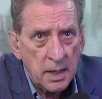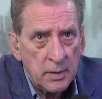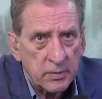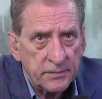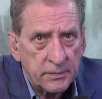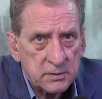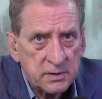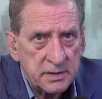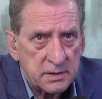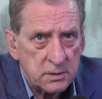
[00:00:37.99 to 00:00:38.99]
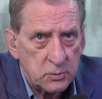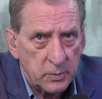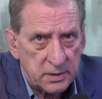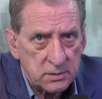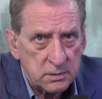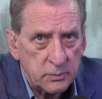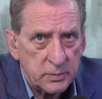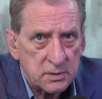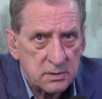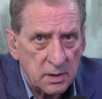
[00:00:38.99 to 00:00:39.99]
It refers to the situation in
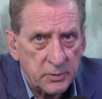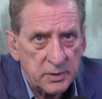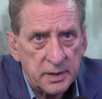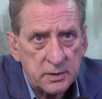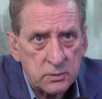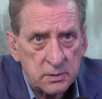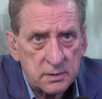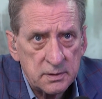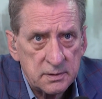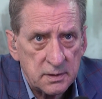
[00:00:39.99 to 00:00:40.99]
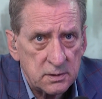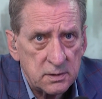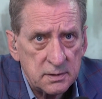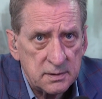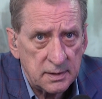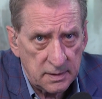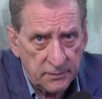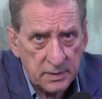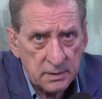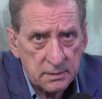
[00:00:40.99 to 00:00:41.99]
which someone exerts such
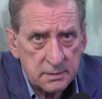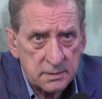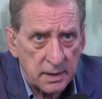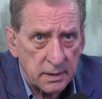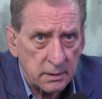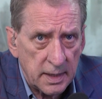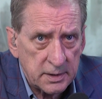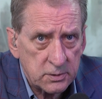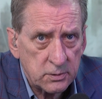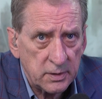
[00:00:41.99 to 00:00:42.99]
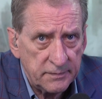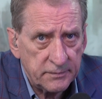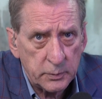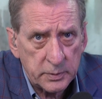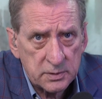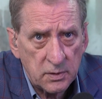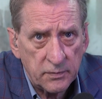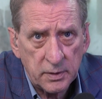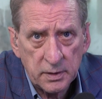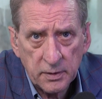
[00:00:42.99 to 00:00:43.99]
significant psychological influence
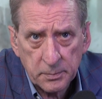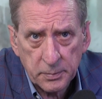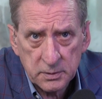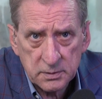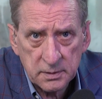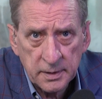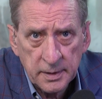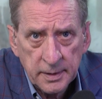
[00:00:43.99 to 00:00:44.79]
over another person